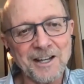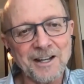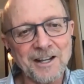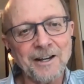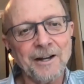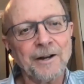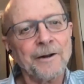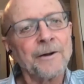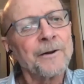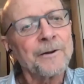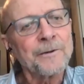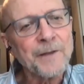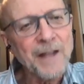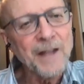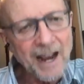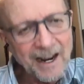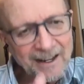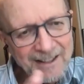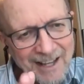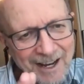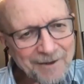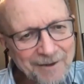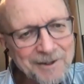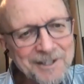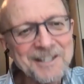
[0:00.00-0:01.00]
I
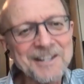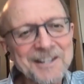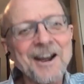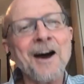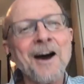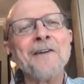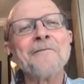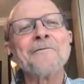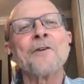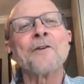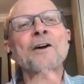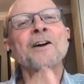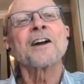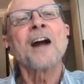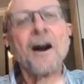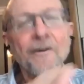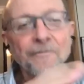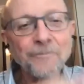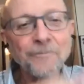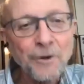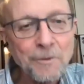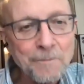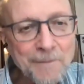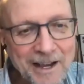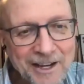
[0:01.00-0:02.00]
think it was a
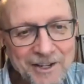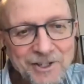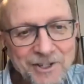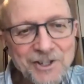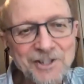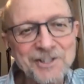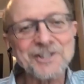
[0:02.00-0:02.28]
confirmation